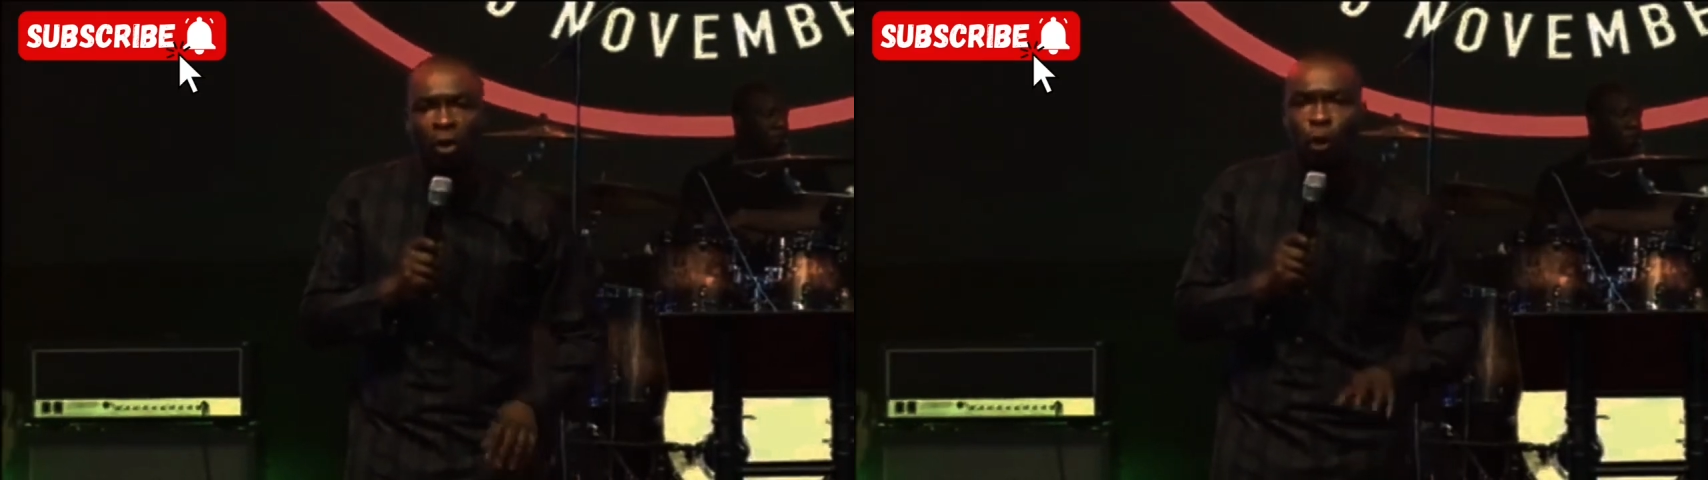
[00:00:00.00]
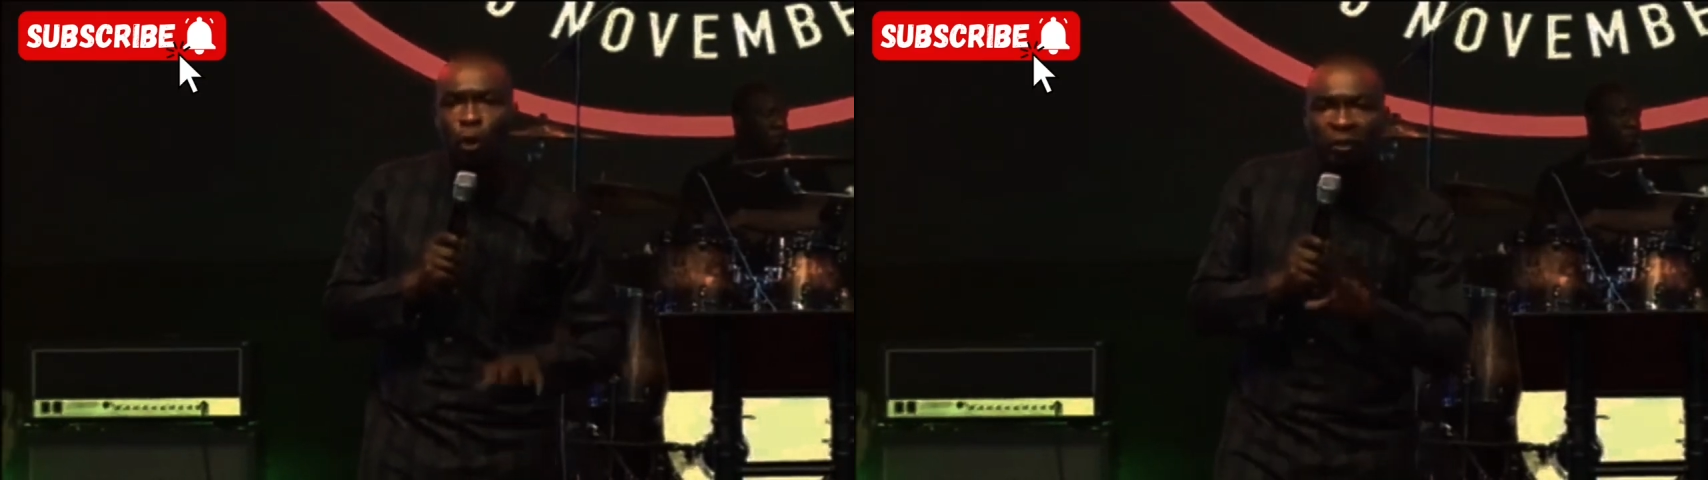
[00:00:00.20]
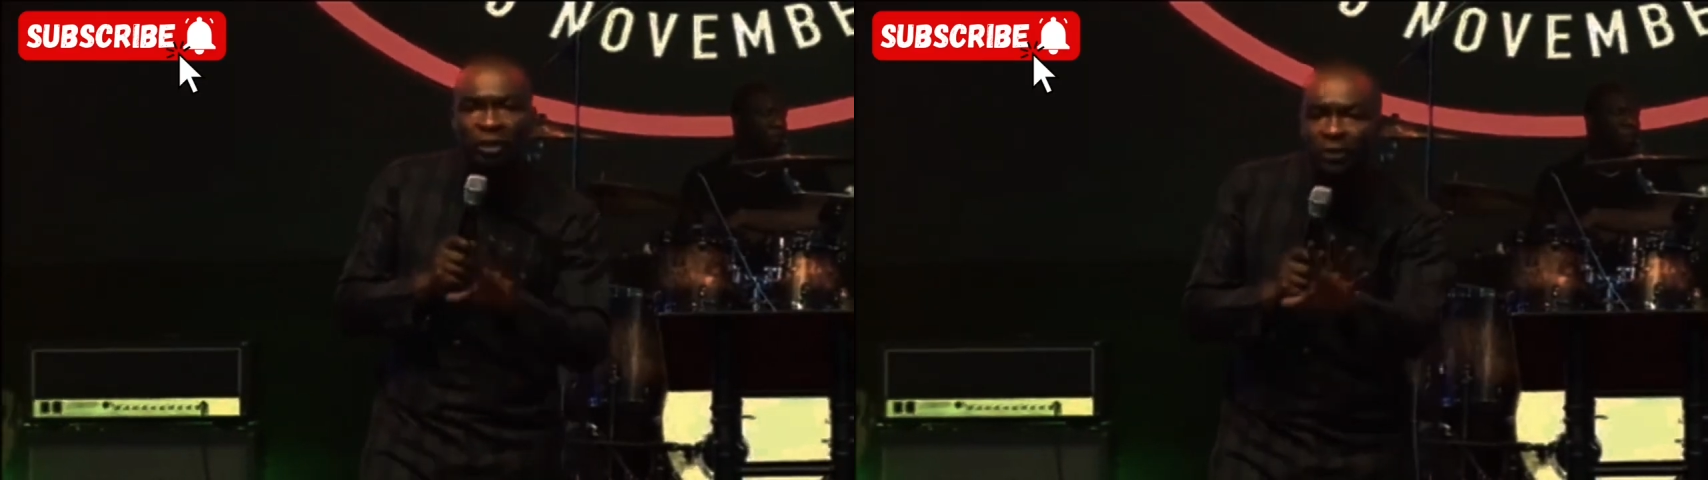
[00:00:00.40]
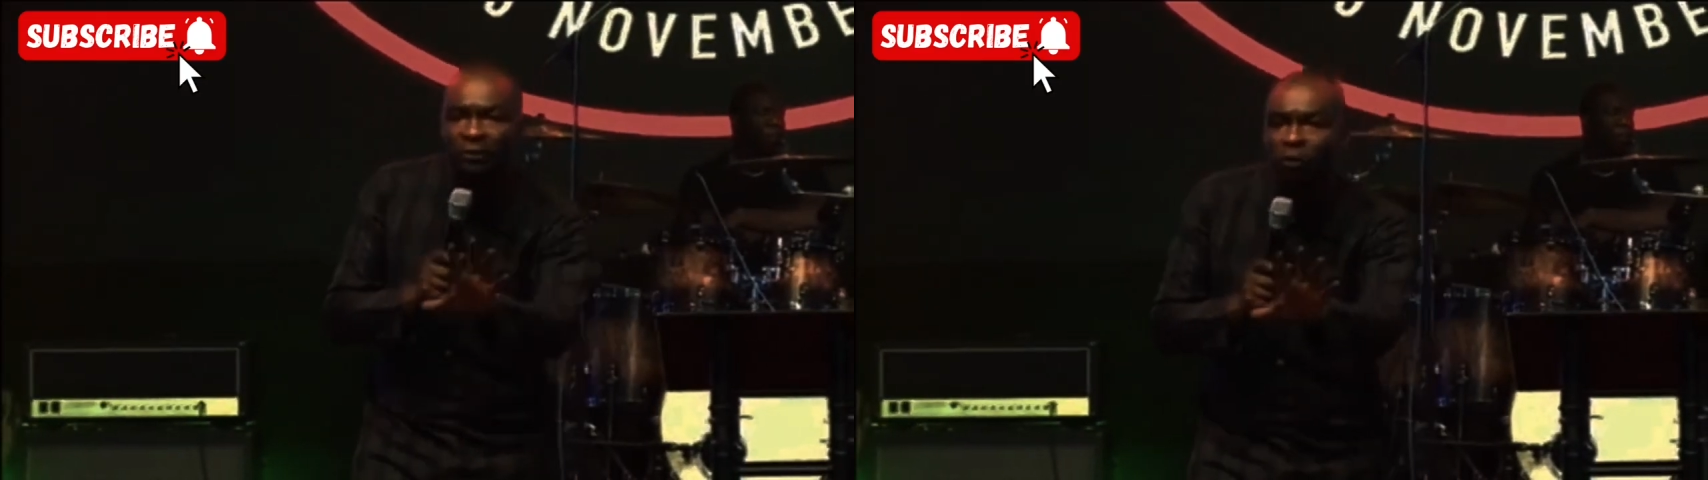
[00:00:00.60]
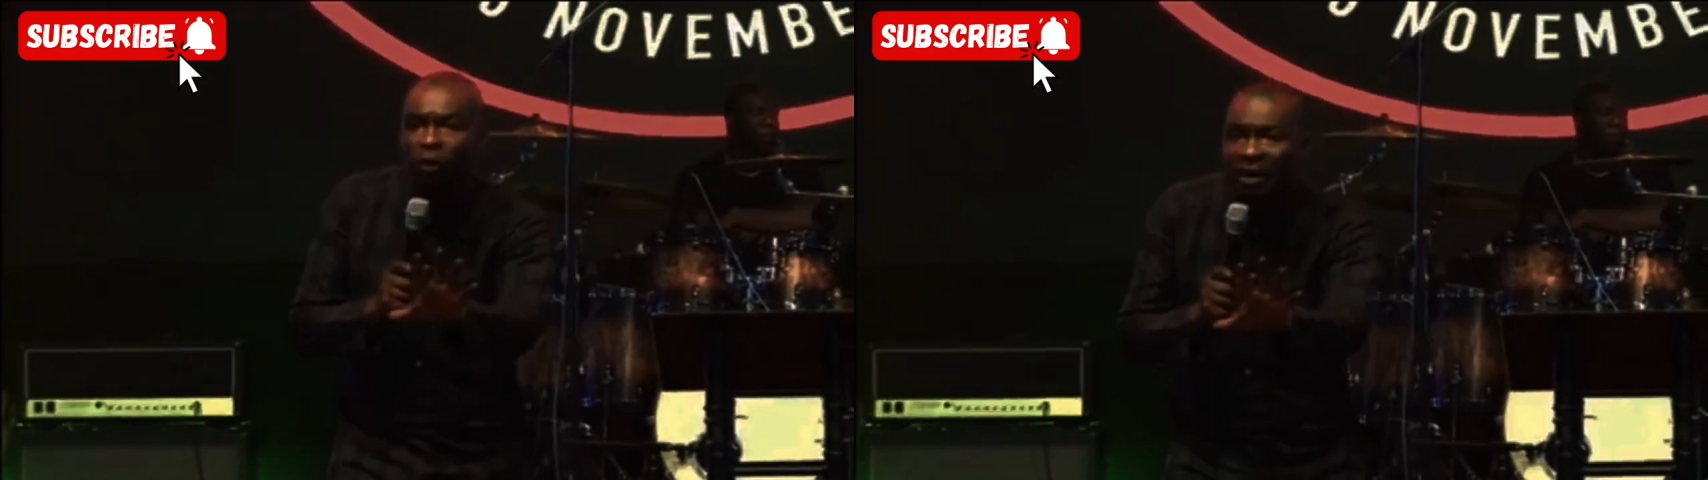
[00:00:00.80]
looking
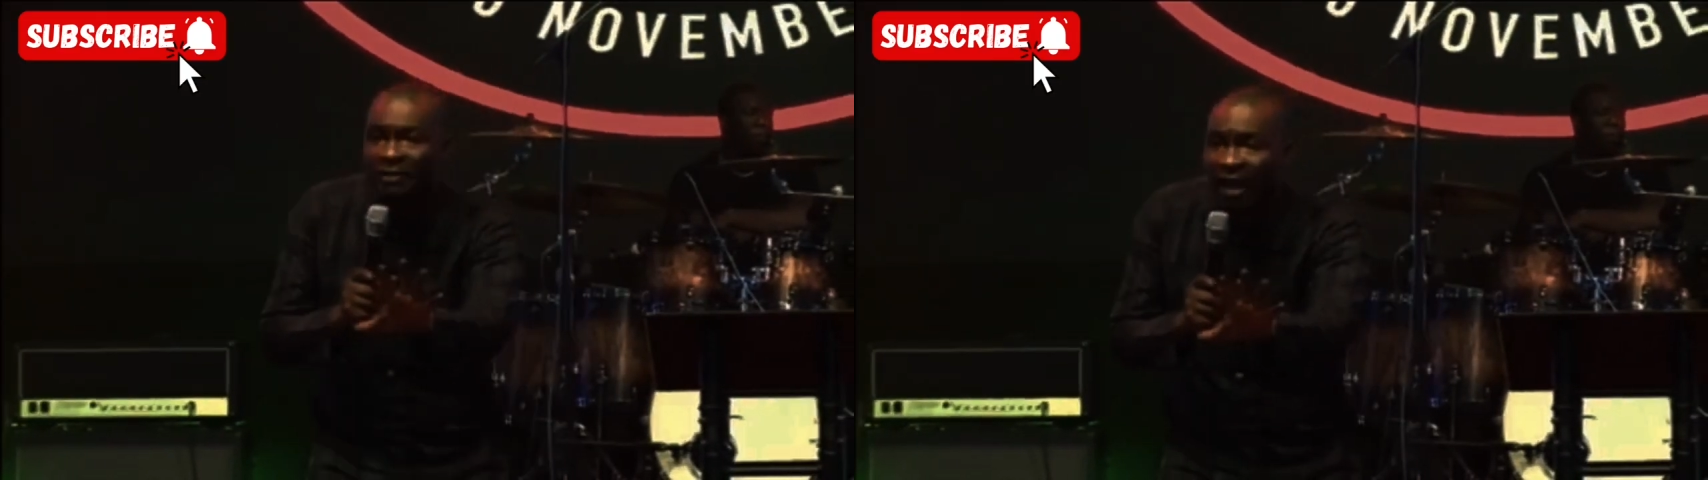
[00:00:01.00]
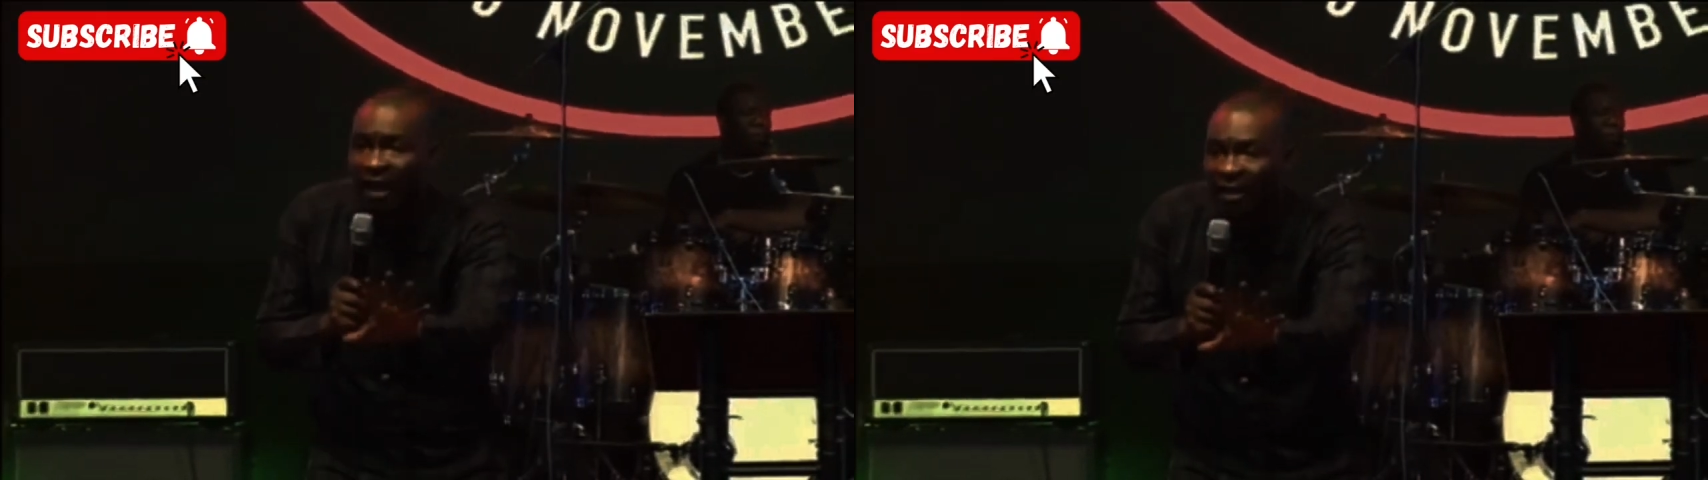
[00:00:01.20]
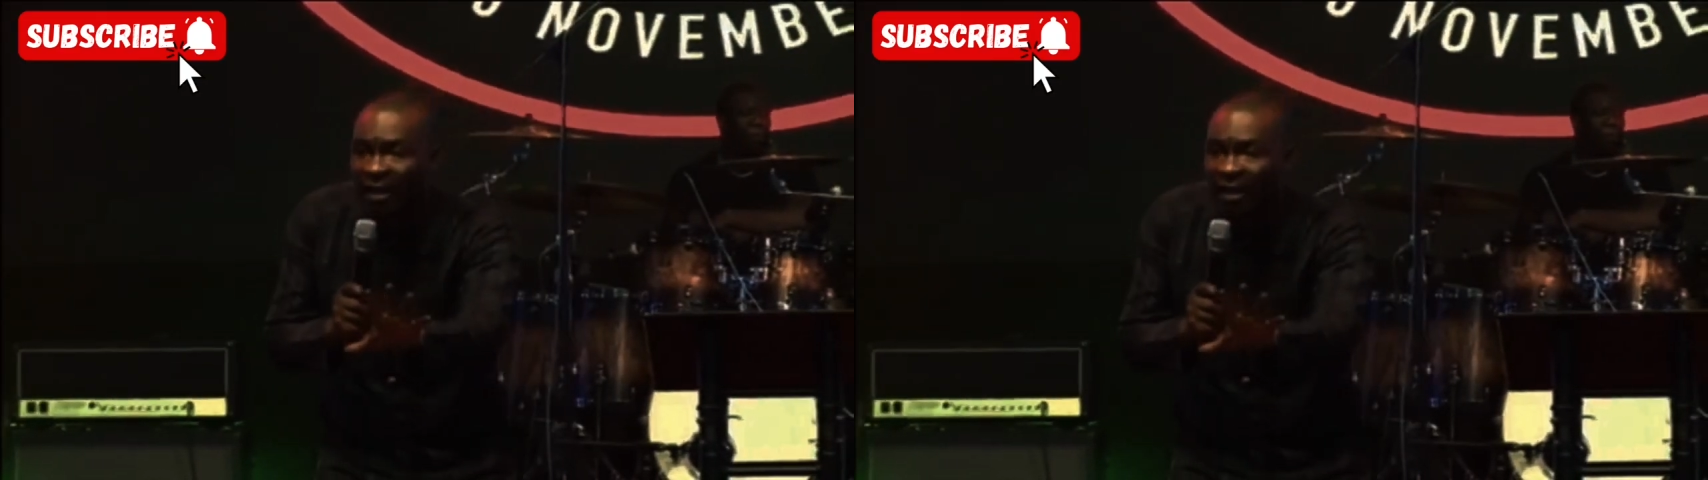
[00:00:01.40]
forever.